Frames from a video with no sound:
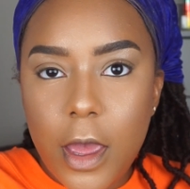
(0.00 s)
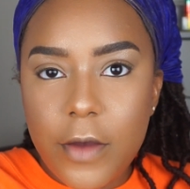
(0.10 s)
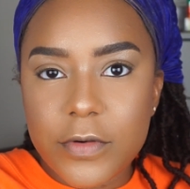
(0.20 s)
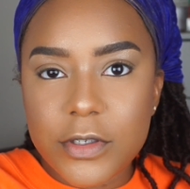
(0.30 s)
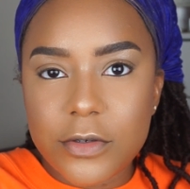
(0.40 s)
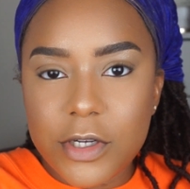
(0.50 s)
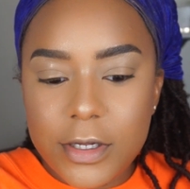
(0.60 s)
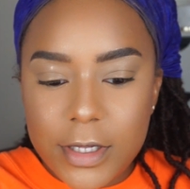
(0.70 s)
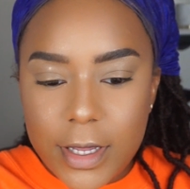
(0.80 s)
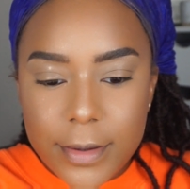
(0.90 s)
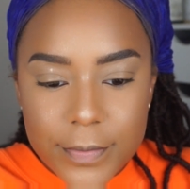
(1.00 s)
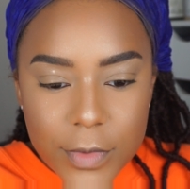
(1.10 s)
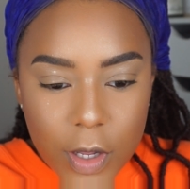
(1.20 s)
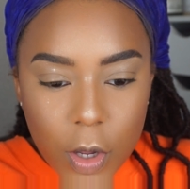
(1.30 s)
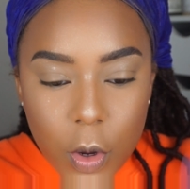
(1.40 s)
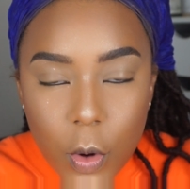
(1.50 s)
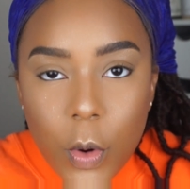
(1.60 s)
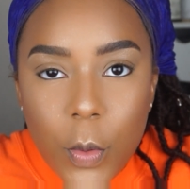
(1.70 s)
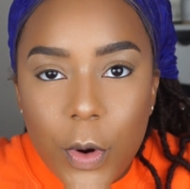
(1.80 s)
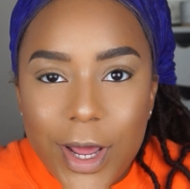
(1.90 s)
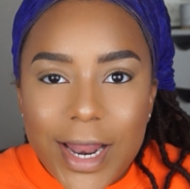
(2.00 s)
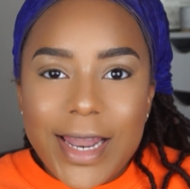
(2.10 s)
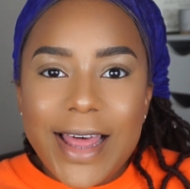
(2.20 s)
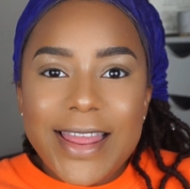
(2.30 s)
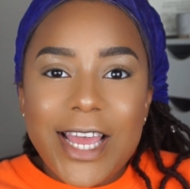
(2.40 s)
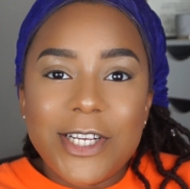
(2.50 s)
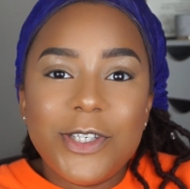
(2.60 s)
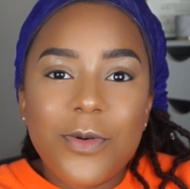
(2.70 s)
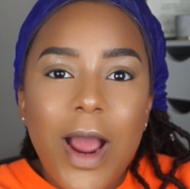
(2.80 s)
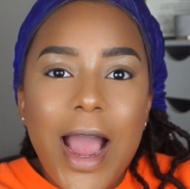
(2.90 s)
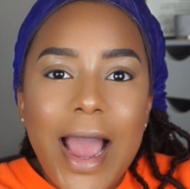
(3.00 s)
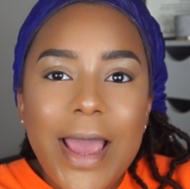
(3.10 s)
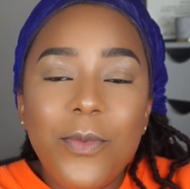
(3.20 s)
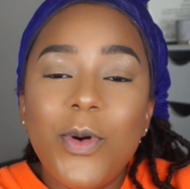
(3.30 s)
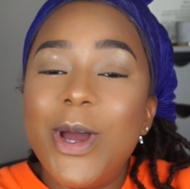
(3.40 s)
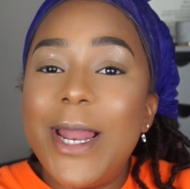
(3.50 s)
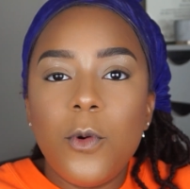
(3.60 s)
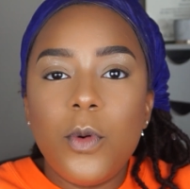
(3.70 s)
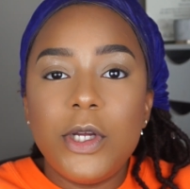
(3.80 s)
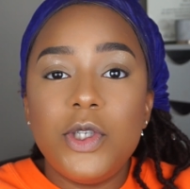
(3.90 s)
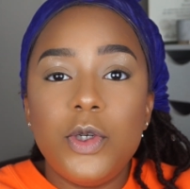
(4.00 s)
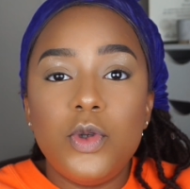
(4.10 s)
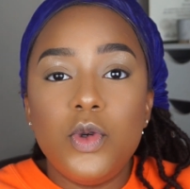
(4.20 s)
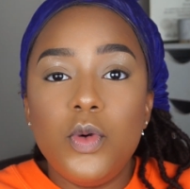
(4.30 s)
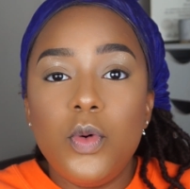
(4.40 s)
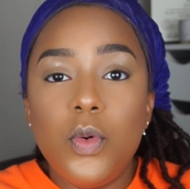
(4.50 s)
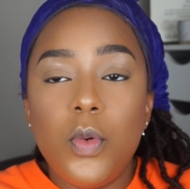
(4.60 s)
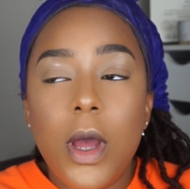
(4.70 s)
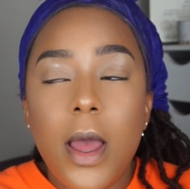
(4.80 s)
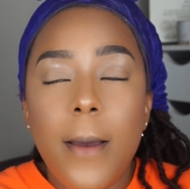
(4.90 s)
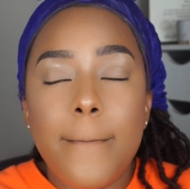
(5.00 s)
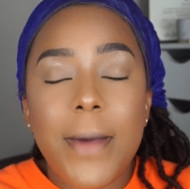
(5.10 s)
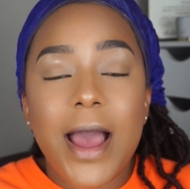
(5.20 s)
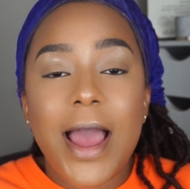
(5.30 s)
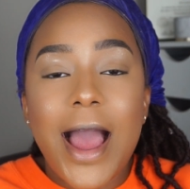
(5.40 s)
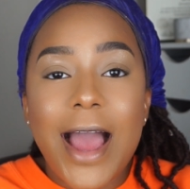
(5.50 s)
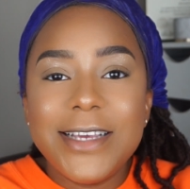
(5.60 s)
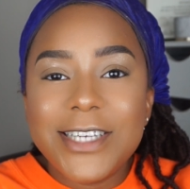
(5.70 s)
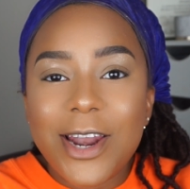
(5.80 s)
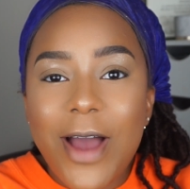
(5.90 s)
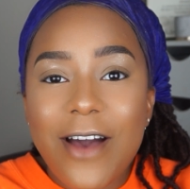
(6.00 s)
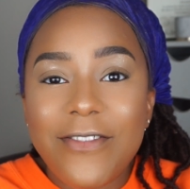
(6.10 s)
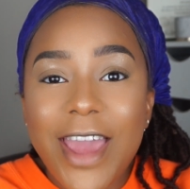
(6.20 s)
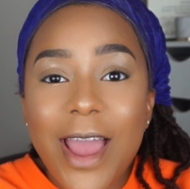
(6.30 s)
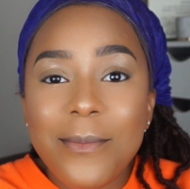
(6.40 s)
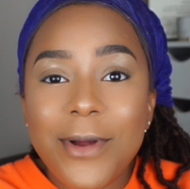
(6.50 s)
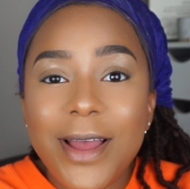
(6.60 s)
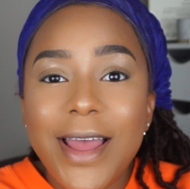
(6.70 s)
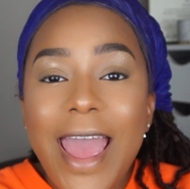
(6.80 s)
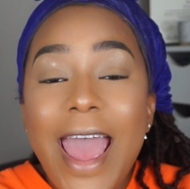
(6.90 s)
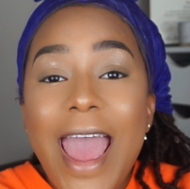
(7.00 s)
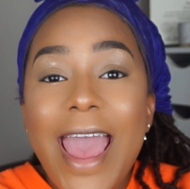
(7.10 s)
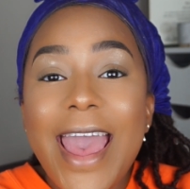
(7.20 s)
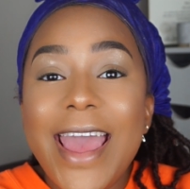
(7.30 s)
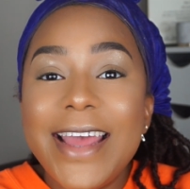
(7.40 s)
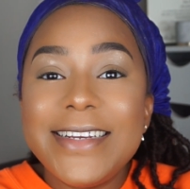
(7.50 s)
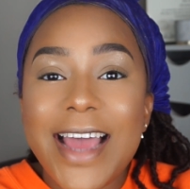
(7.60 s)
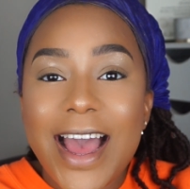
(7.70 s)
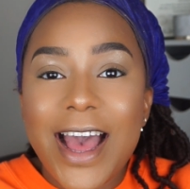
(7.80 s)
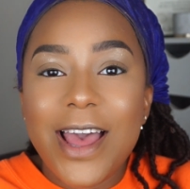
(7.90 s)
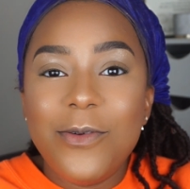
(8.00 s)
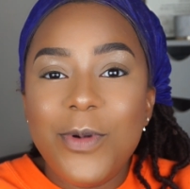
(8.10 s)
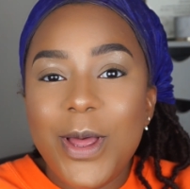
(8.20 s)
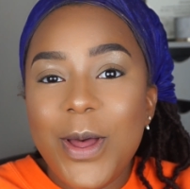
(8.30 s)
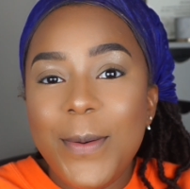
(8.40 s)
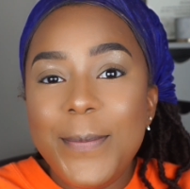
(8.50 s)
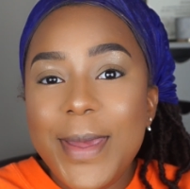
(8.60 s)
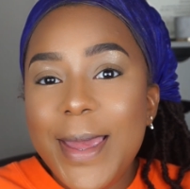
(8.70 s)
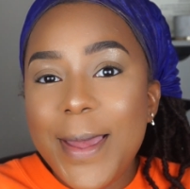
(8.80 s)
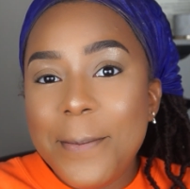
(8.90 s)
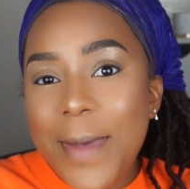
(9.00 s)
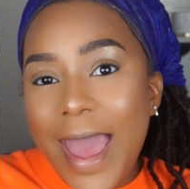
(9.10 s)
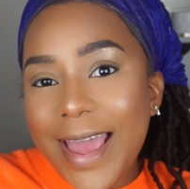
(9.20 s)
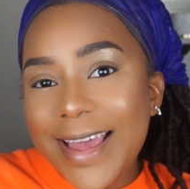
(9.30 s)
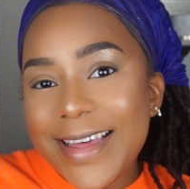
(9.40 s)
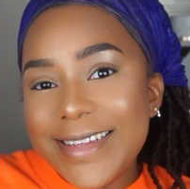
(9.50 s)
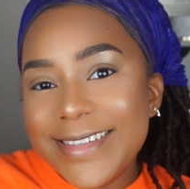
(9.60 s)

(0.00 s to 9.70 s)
Ever so gently. We're gonna let that dry. We're going to do my eyeshadow off camera, and I will be back.